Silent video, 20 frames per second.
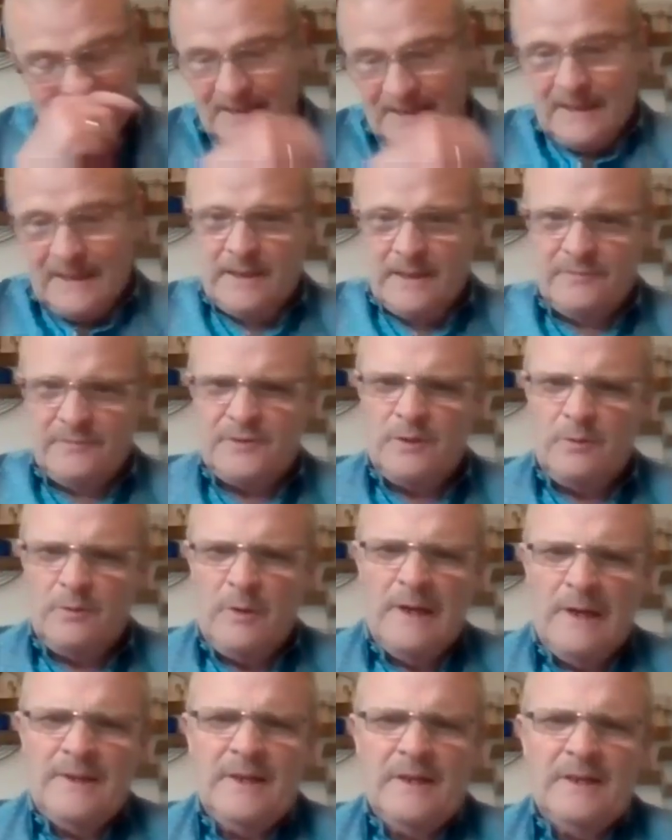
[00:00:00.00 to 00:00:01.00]
And after a
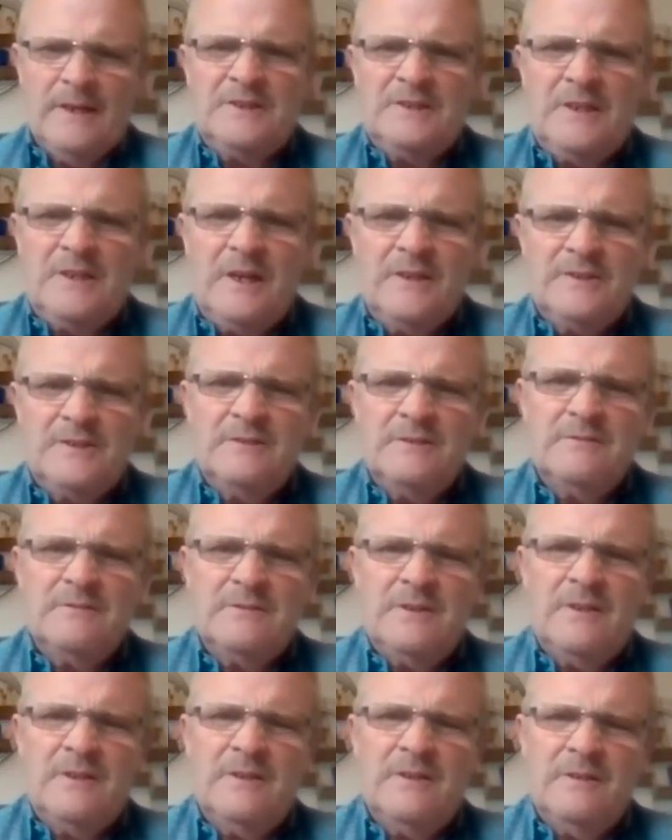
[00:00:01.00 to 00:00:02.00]
while then I started
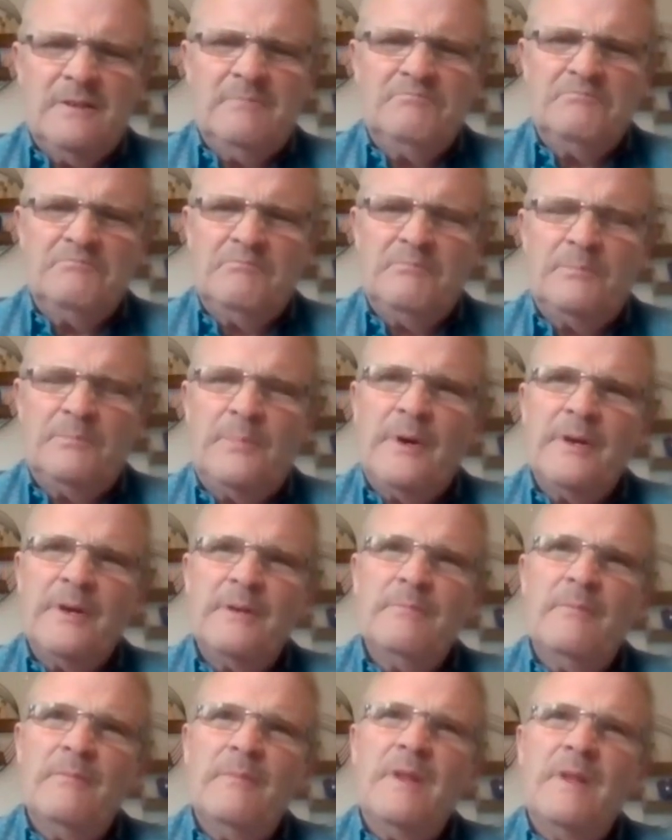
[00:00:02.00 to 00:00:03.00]

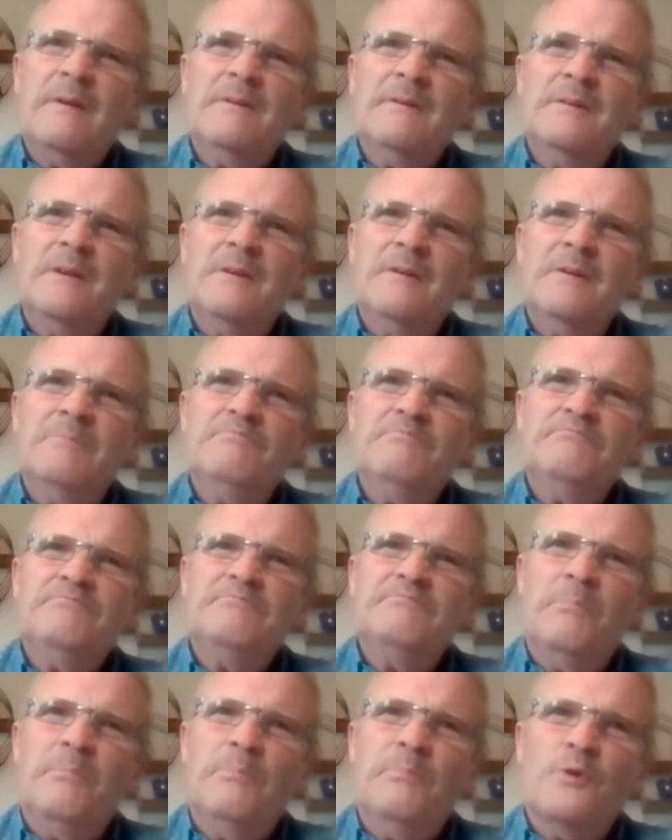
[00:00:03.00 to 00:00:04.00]
buying
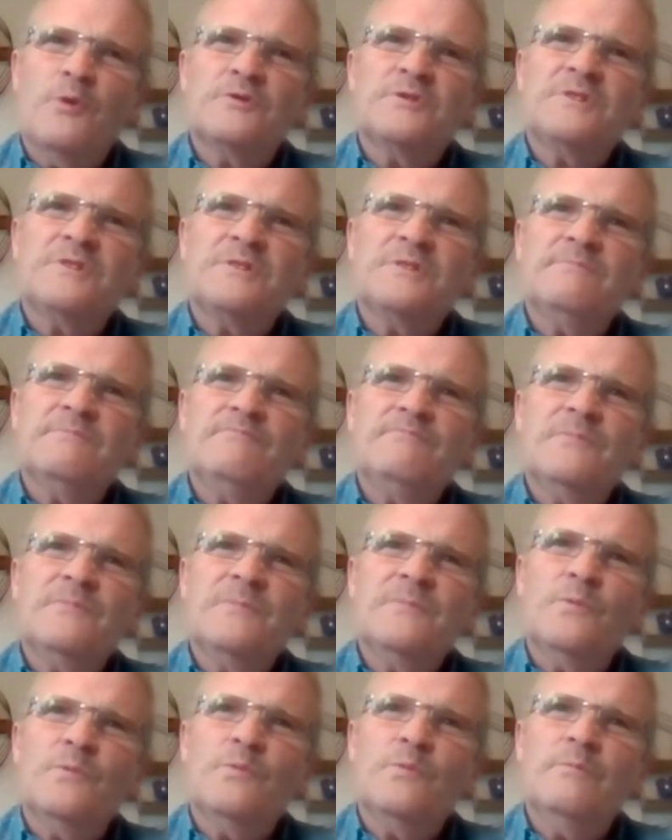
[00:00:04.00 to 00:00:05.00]
books,
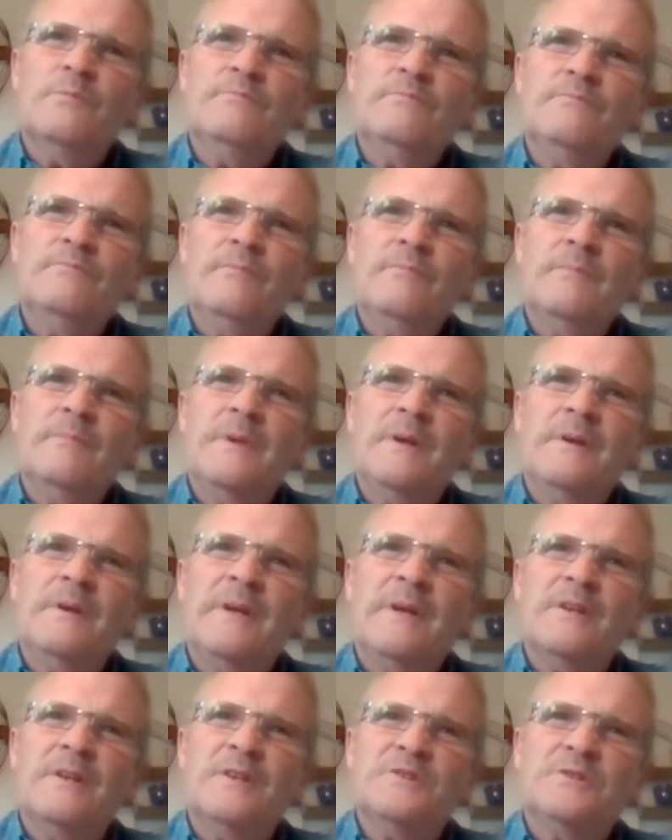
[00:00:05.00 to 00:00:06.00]

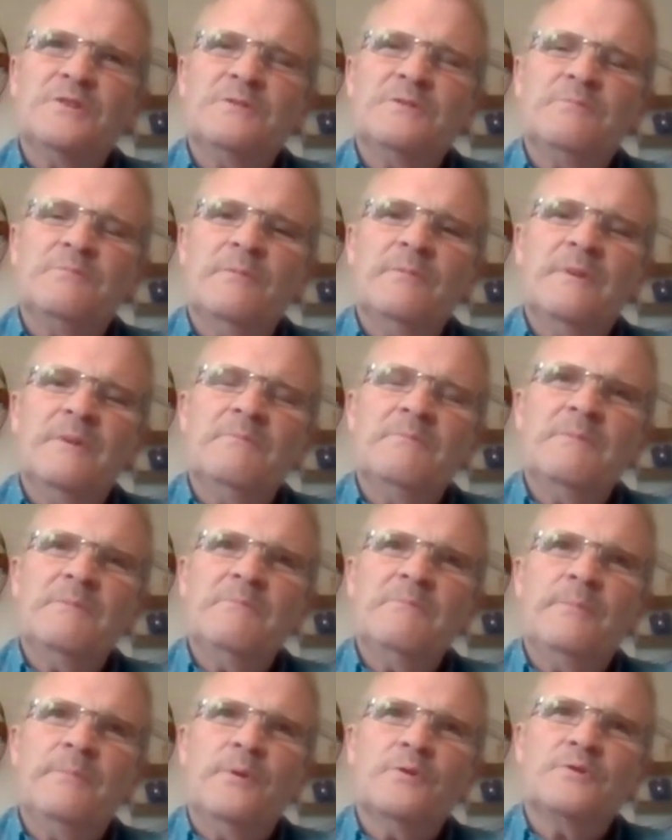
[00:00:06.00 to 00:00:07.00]
English
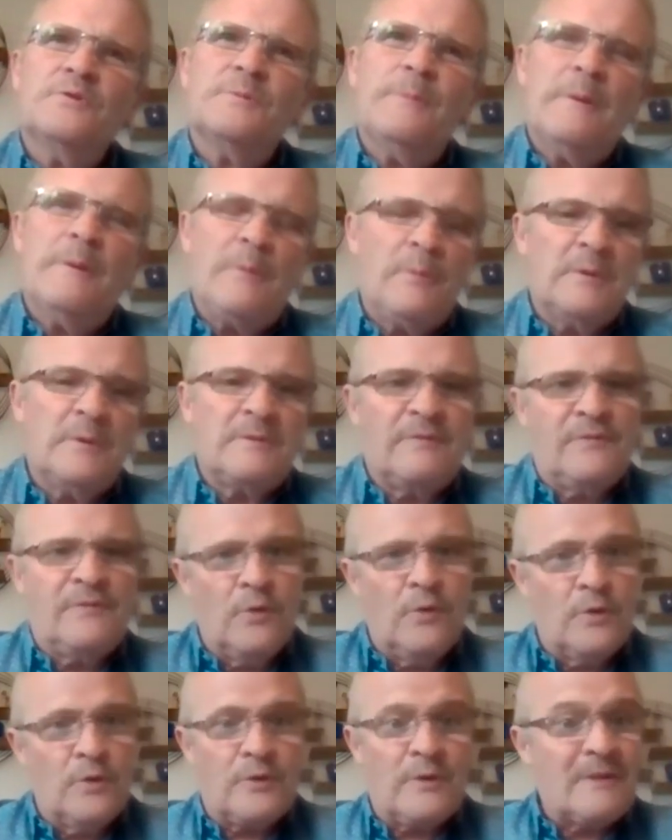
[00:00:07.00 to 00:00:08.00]
books maybe with the
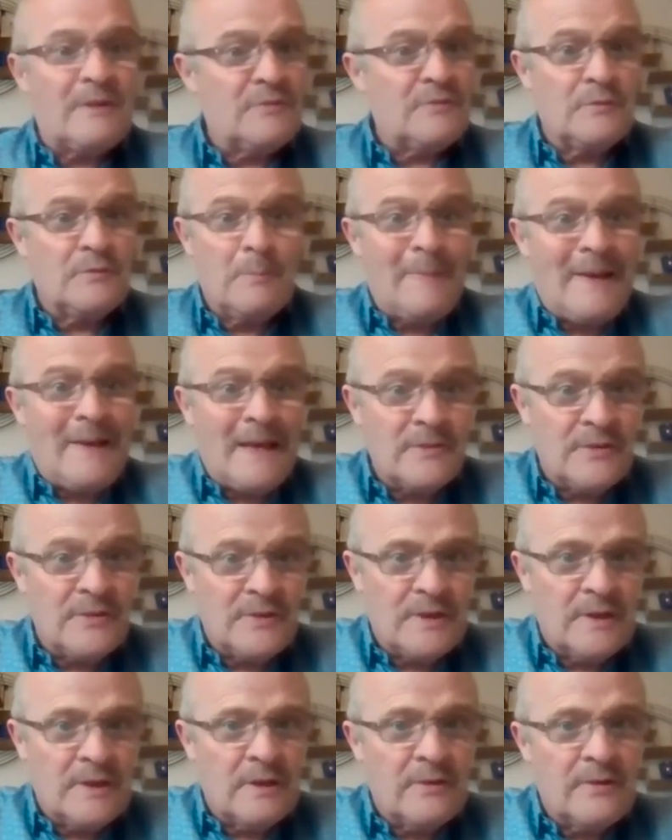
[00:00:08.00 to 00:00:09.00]
photographs of the bands
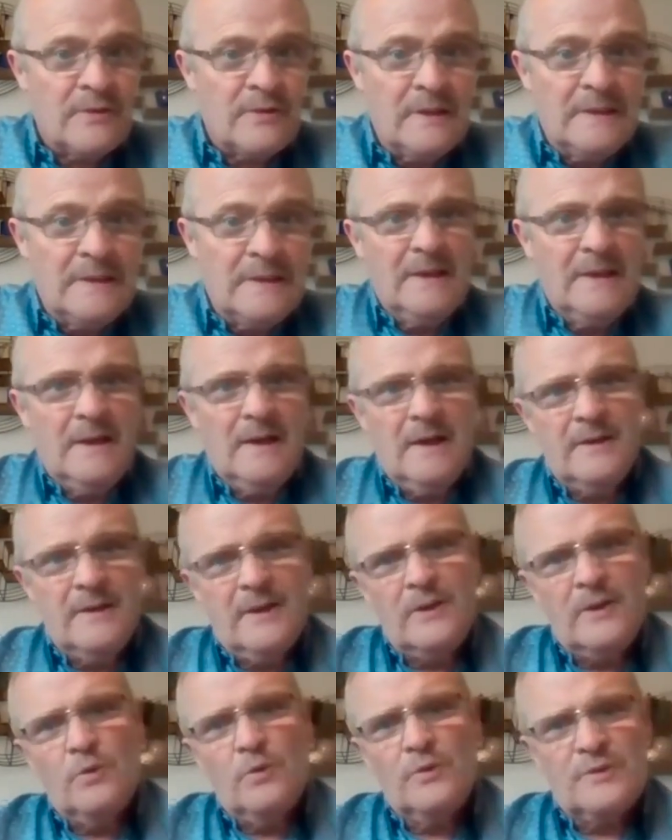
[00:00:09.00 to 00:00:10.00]
in it. And I
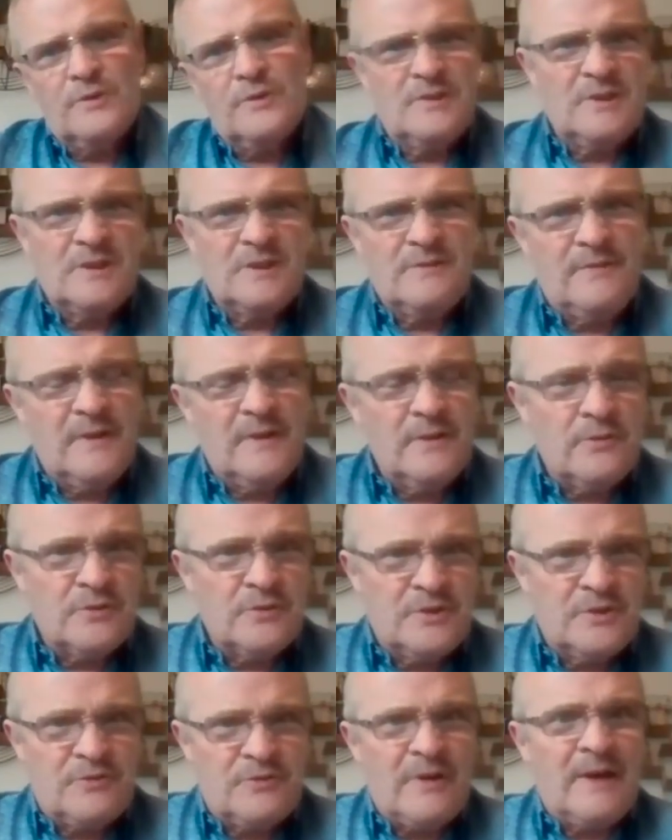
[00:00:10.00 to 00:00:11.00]
noticed this Fender
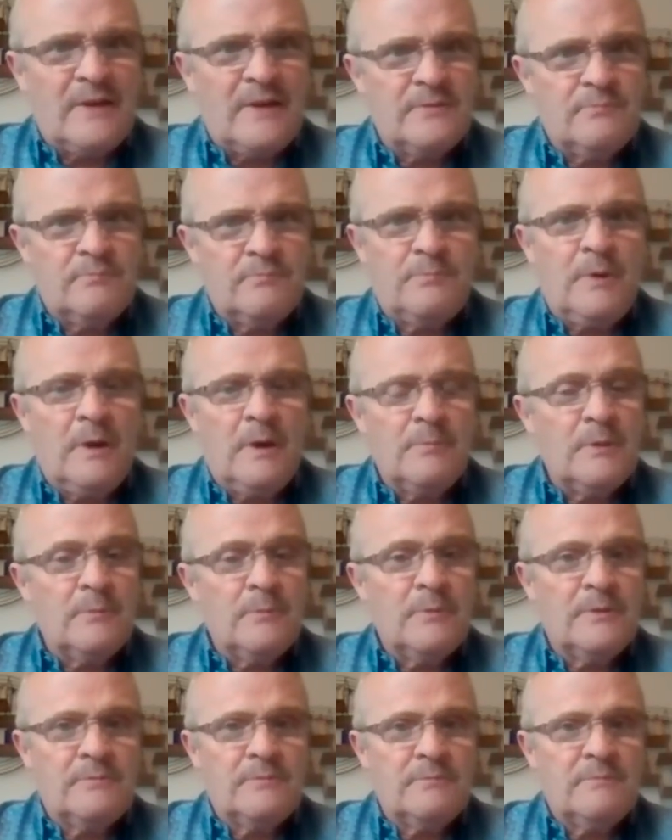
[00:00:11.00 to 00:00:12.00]
Strat, probably
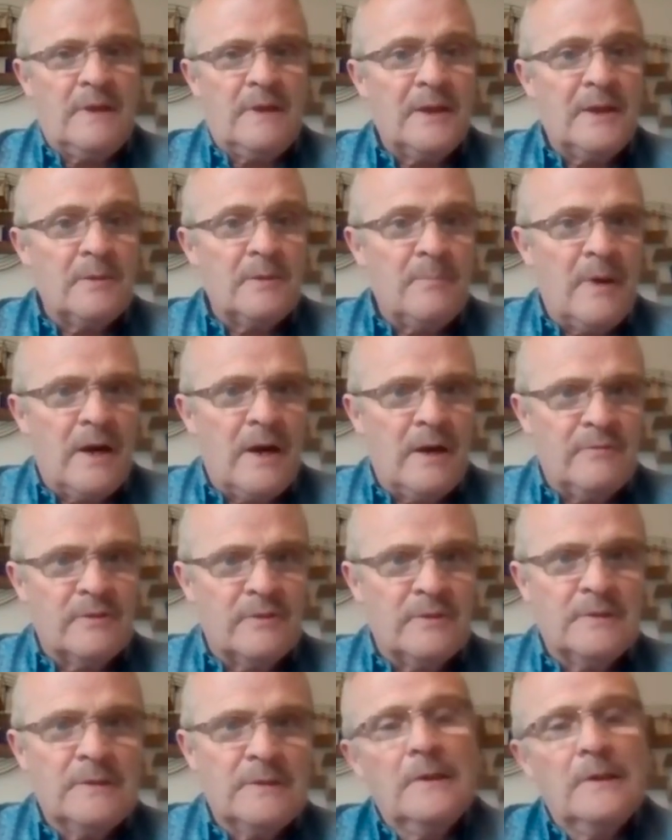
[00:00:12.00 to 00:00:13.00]
with Hank
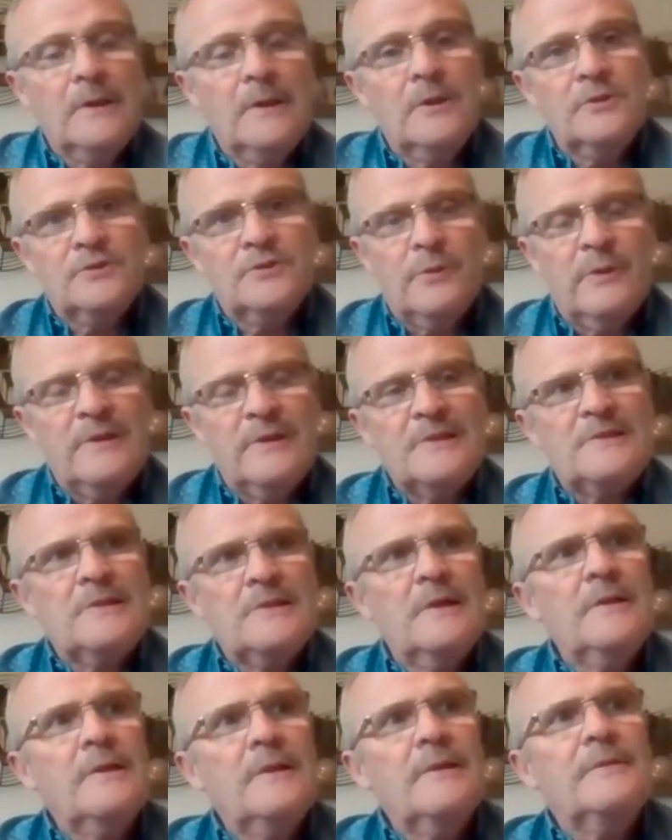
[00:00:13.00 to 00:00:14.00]
Marvin. So I
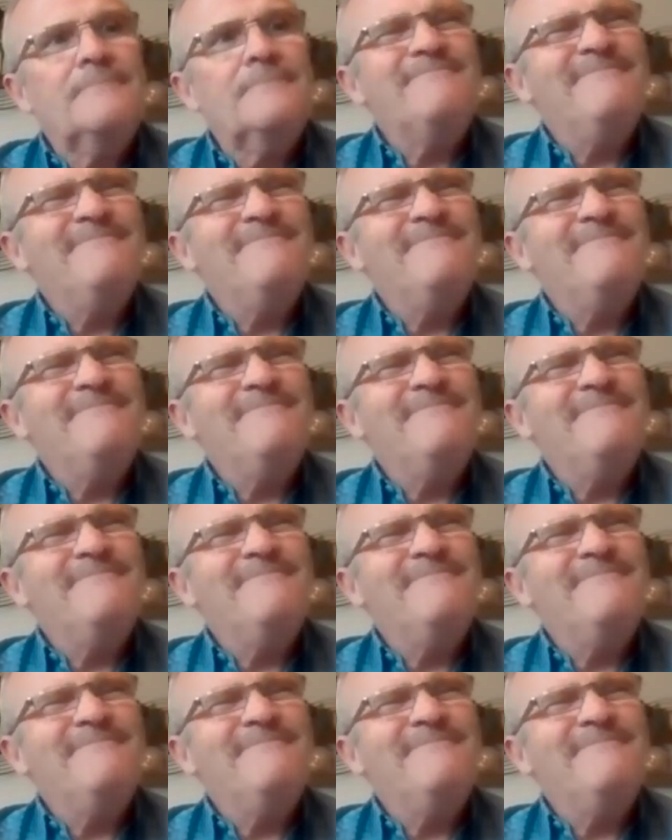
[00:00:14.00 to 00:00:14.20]
decided